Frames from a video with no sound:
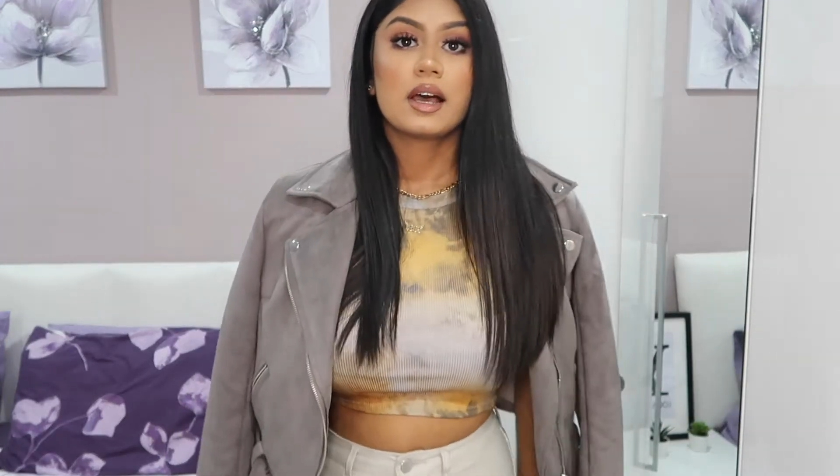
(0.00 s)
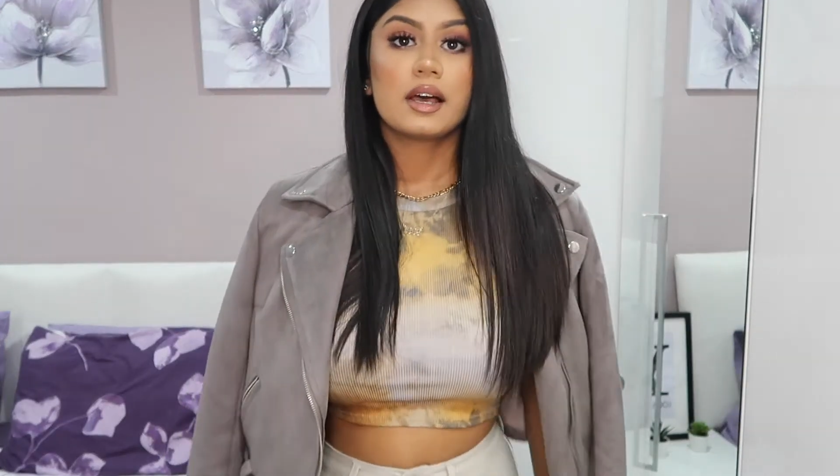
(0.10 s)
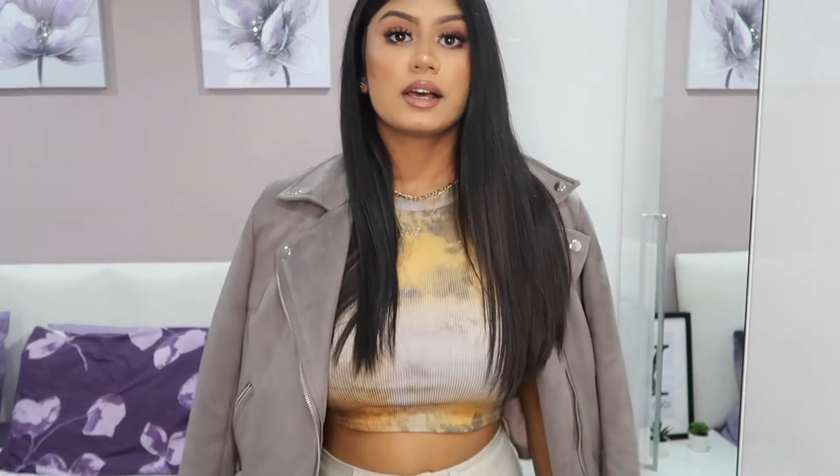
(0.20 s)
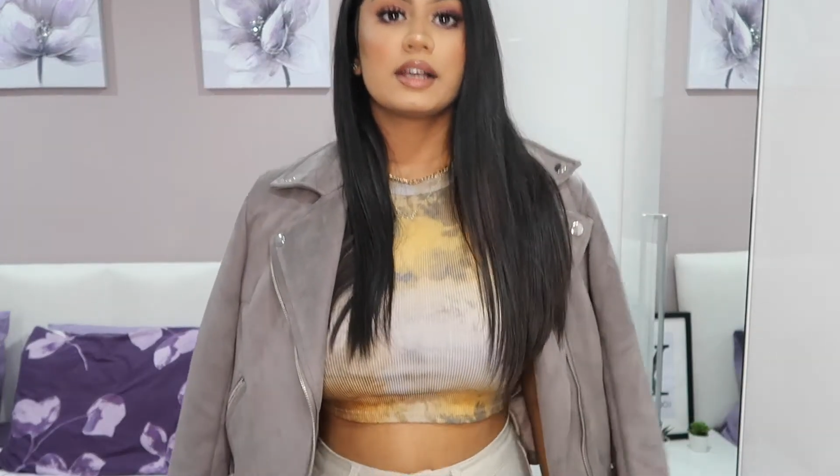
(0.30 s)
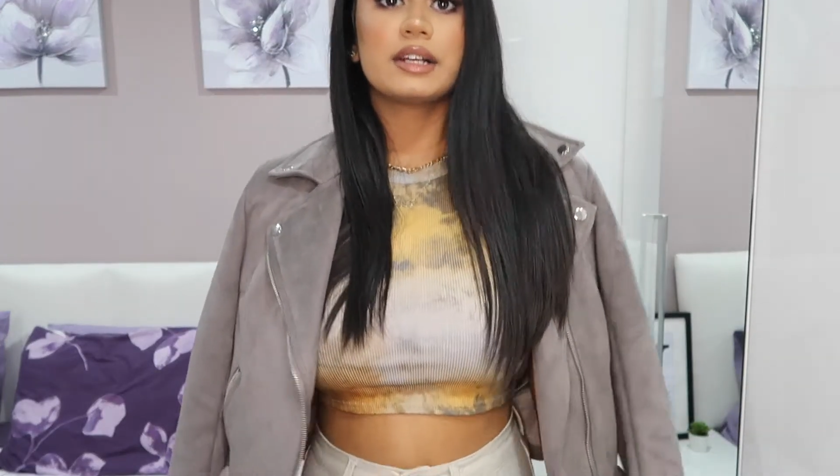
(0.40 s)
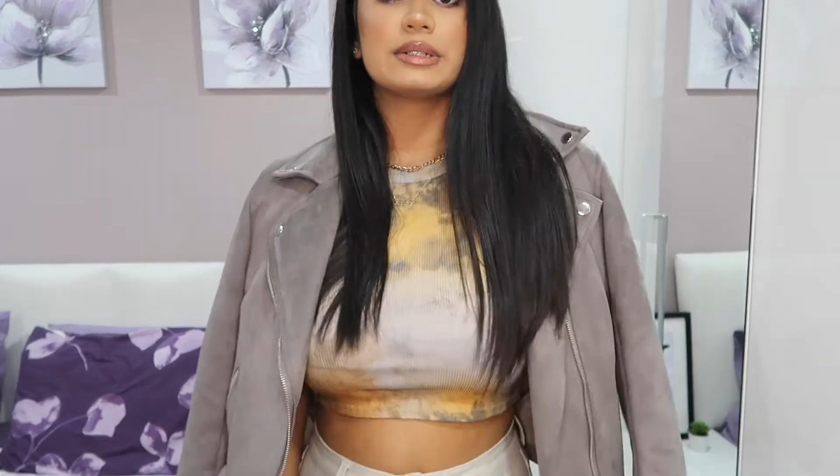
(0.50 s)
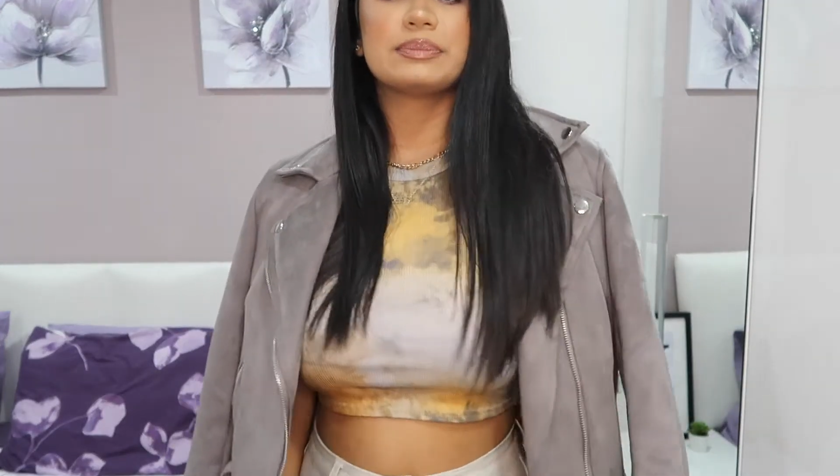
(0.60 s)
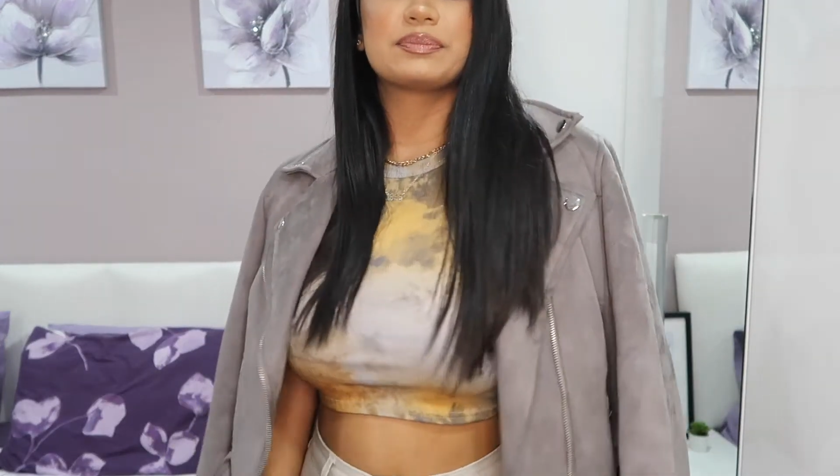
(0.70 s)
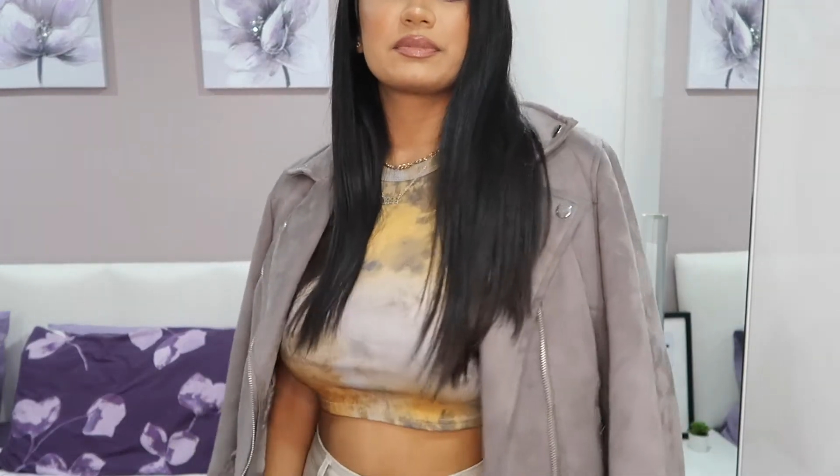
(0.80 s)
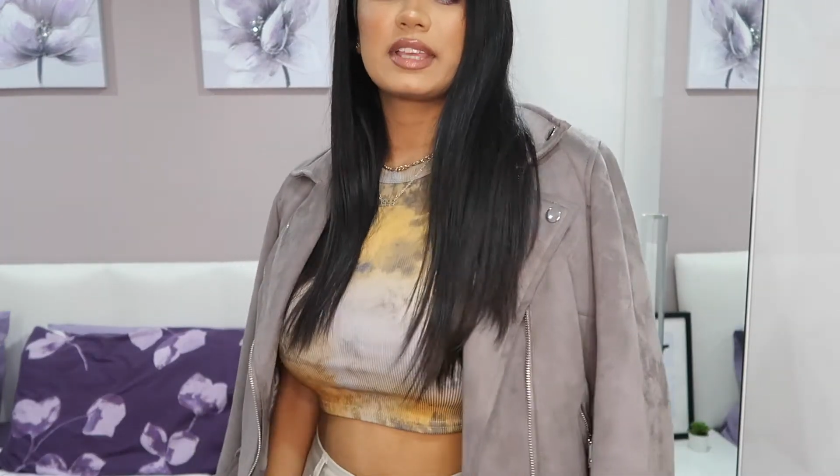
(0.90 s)

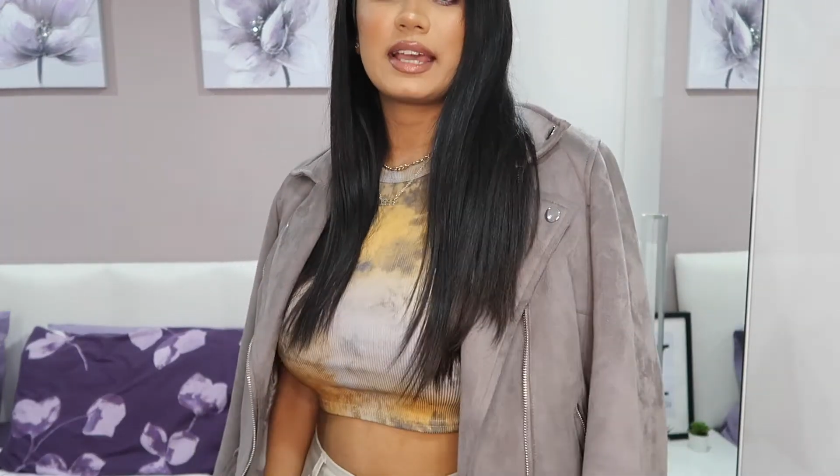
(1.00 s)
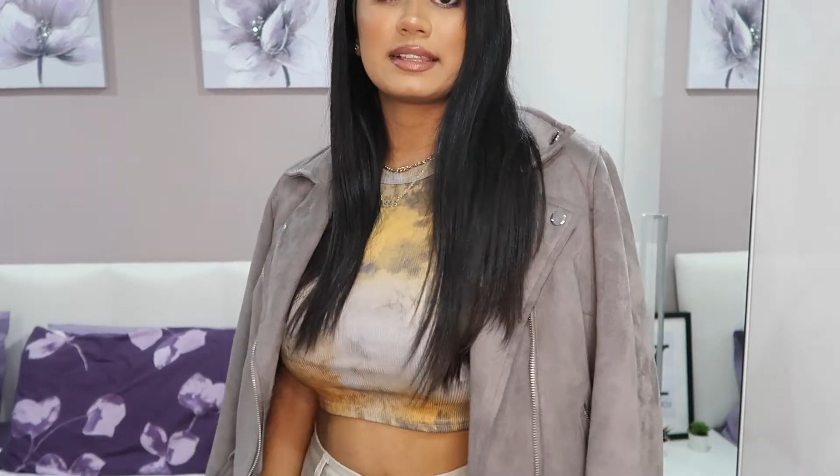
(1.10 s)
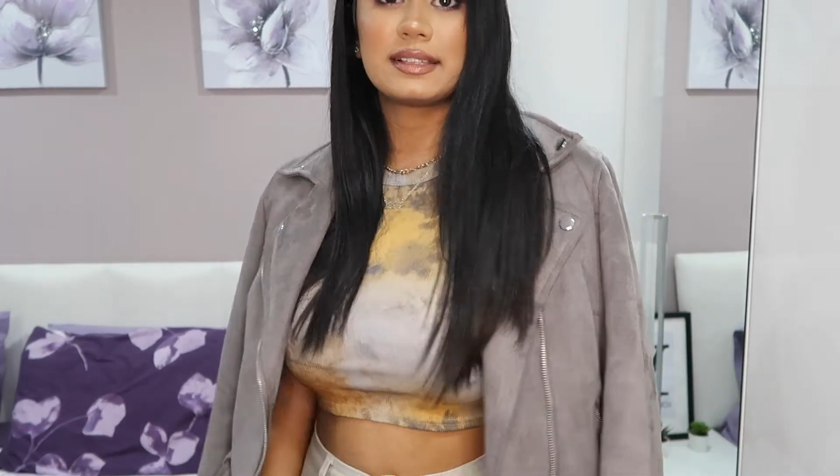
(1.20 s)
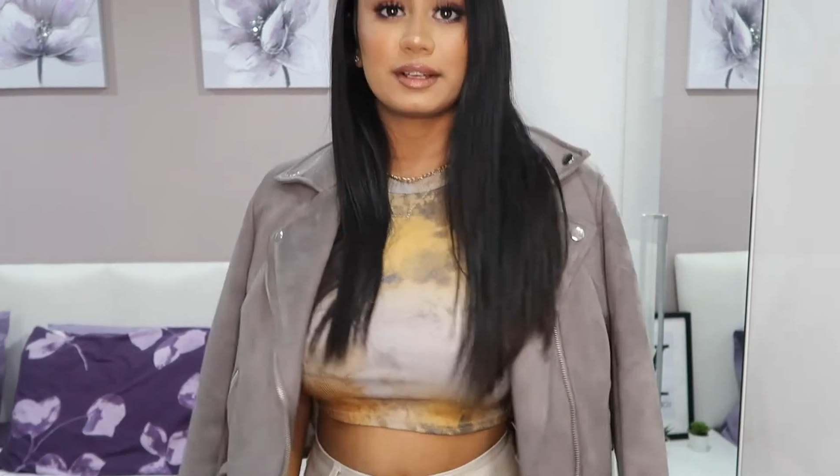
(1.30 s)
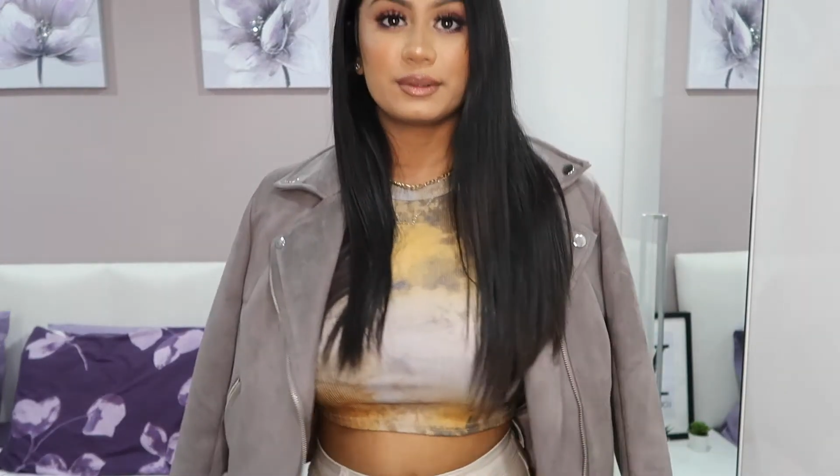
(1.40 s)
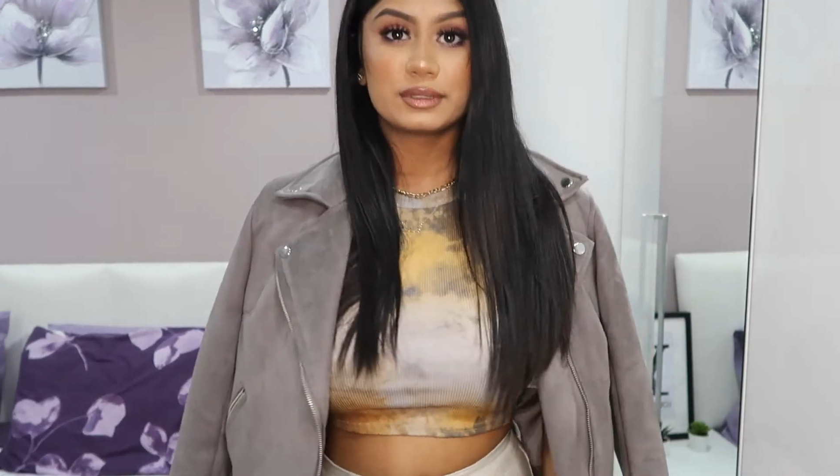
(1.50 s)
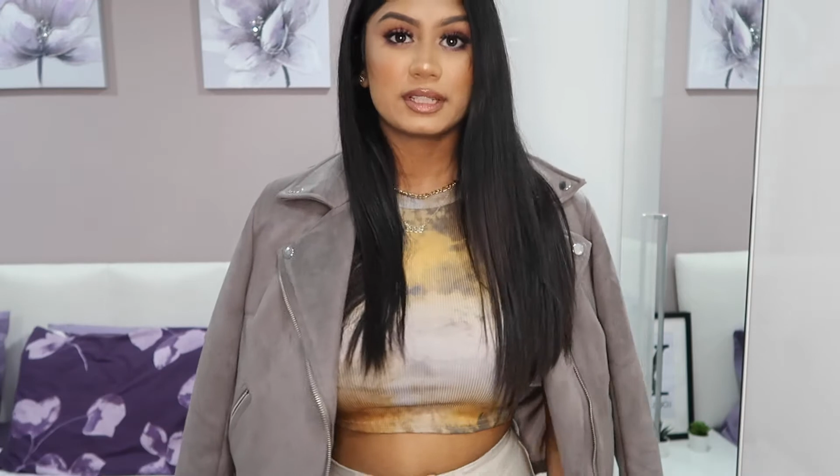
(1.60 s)
Yeah, I think that all